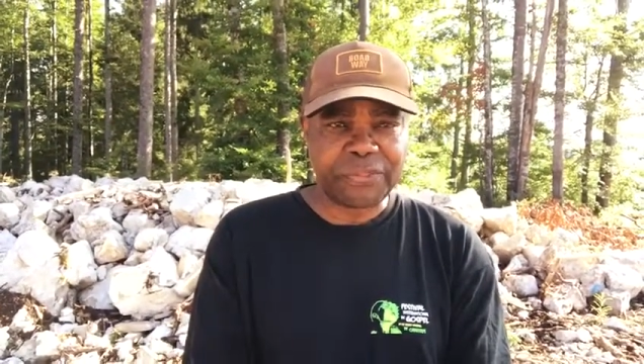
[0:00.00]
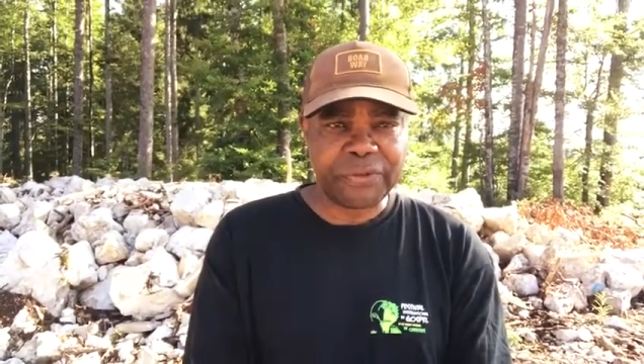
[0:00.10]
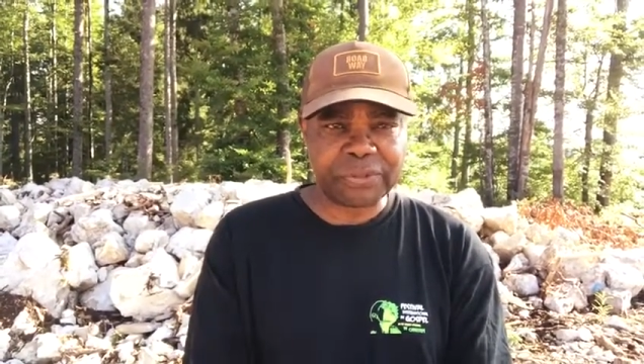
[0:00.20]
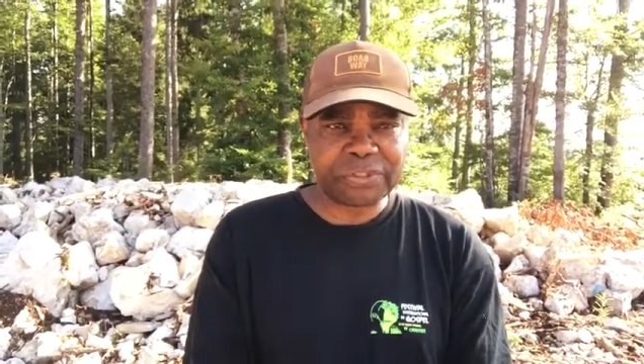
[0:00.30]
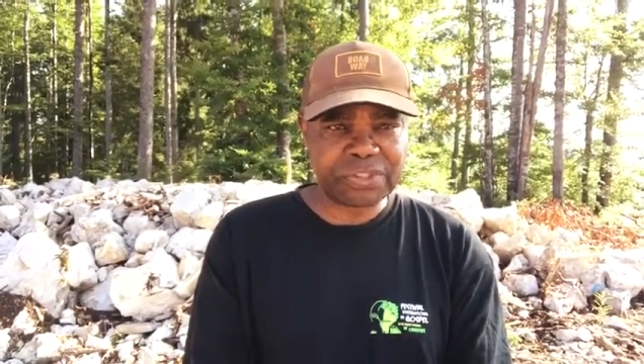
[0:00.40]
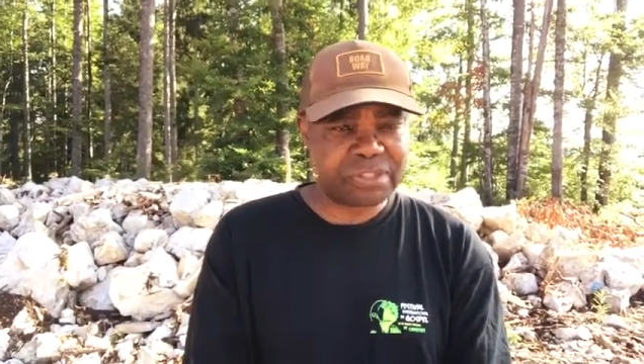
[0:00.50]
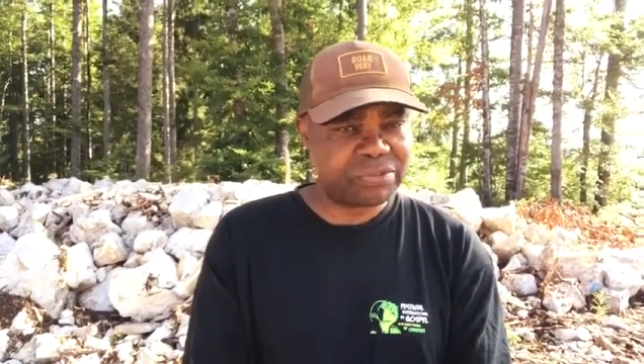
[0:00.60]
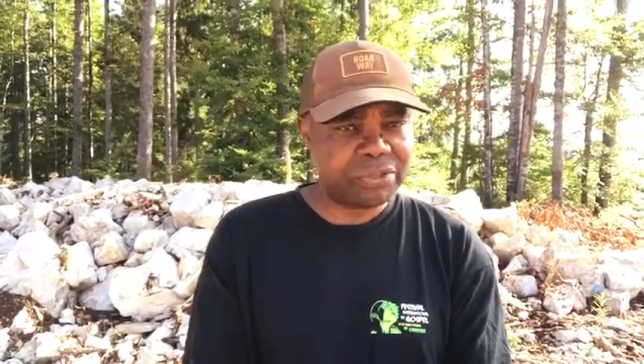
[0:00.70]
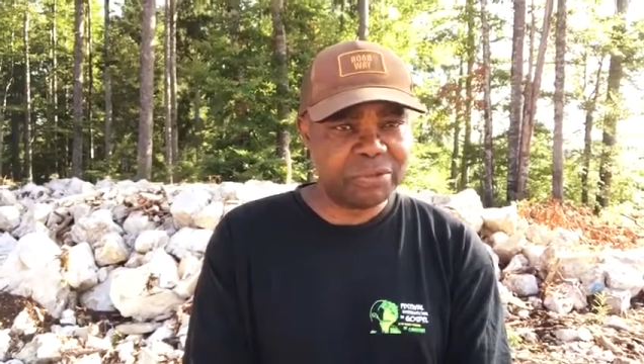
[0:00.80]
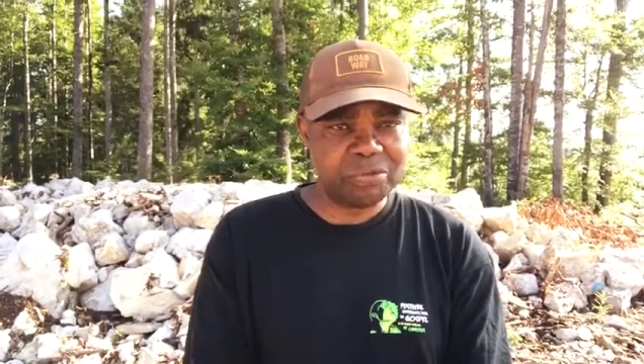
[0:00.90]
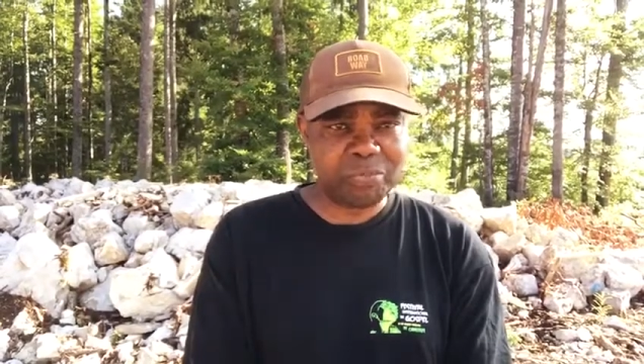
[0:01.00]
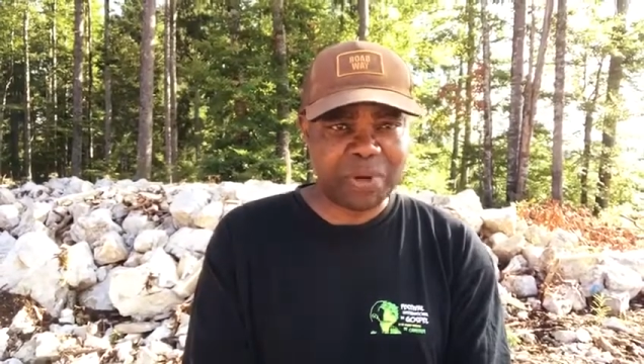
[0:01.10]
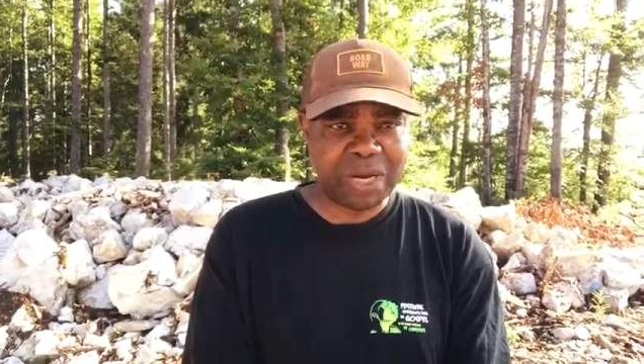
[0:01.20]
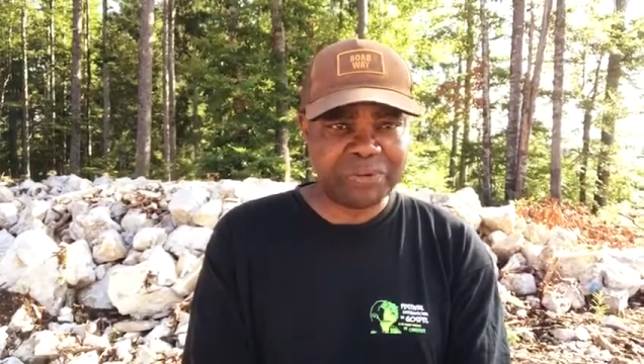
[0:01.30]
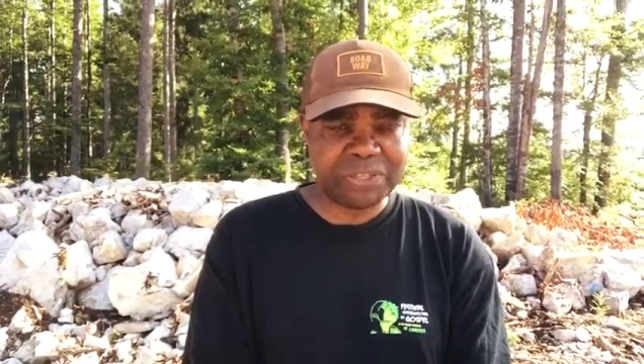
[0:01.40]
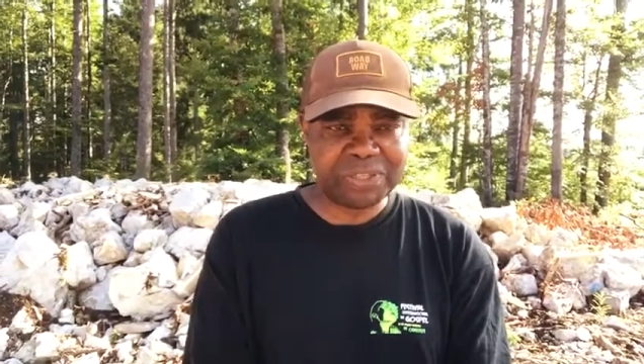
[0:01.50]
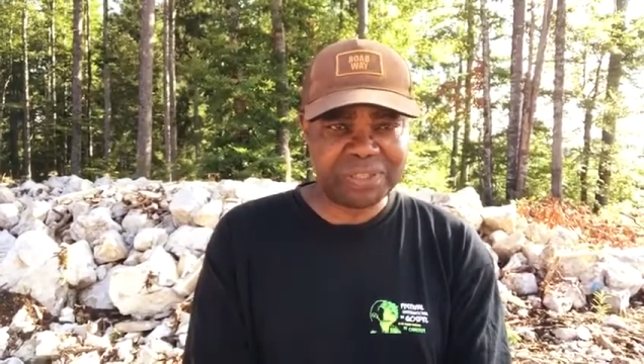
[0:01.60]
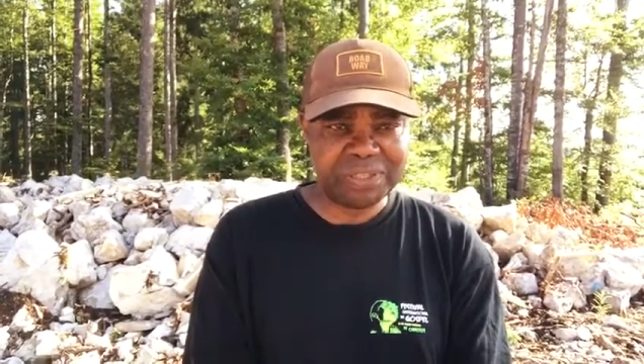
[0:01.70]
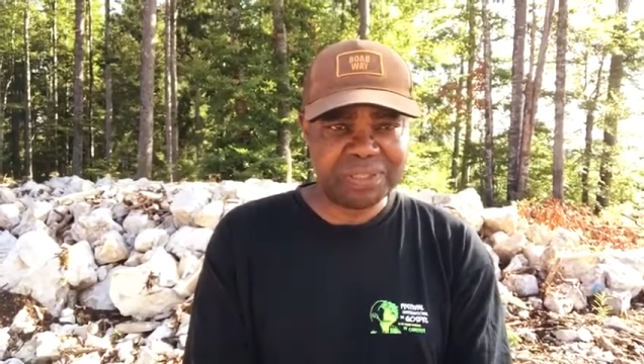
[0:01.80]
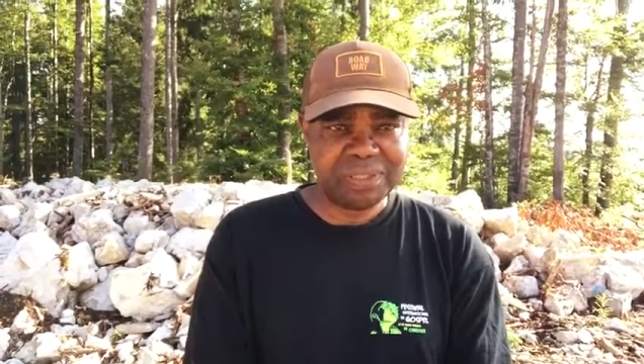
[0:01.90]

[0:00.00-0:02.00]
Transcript: thoughts to go to Paris.